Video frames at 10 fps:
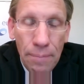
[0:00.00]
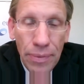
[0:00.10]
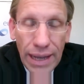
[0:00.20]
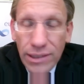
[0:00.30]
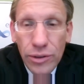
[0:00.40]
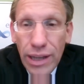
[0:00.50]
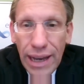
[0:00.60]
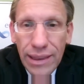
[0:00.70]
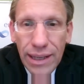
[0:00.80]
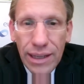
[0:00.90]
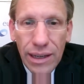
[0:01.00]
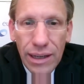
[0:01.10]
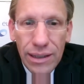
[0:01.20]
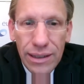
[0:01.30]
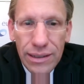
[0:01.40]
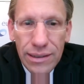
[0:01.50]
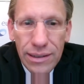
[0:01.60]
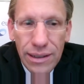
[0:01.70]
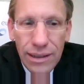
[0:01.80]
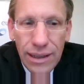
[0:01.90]
and so the, I think uh, it,
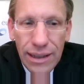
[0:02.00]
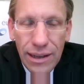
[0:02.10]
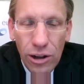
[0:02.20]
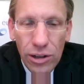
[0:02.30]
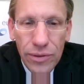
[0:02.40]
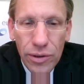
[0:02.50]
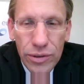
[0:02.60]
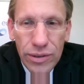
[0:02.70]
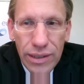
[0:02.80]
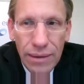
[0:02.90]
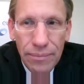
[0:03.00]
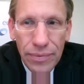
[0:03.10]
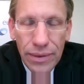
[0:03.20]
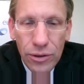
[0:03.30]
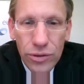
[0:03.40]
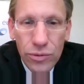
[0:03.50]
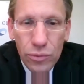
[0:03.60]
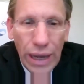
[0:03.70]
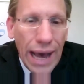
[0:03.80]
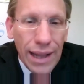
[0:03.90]
the, all of those um, those
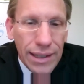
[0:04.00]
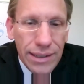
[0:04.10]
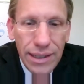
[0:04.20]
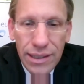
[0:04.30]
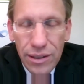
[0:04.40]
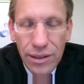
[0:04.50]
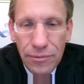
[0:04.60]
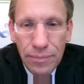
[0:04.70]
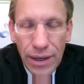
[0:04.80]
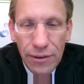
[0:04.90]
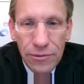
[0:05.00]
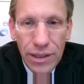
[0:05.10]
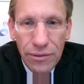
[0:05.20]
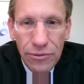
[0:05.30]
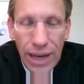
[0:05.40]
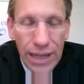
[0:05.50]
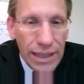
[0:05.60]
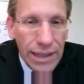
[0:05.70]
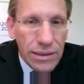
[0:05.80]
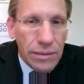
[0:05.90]
realities of of the fight
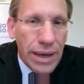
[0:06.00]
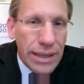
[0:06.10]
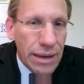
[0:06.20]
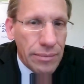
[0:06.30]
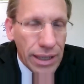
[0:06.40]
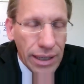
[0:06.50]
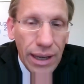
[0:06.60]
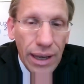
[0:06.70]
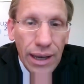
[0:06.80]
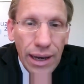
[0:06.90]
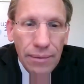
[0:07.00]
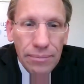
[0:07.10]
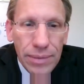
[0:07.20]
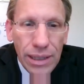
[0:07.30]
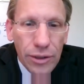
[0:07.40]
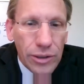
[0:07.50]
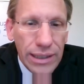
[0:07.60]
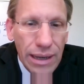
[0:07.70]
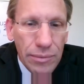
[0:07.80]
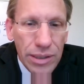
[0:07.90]
against the pandemic um, clearly
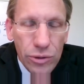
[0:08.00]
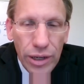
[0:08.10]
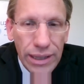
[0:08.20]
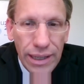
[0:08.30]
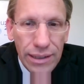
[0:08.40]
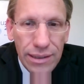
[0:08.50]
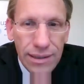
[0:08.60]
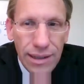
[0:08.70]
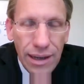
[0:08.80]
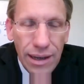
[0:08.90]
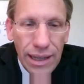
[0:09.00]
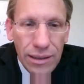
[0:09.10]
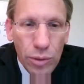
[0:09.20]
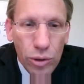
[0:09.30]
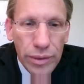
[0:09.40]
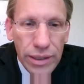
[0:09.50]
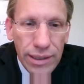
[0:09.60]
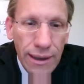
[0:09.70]
demonstrate that it's uh, at the moment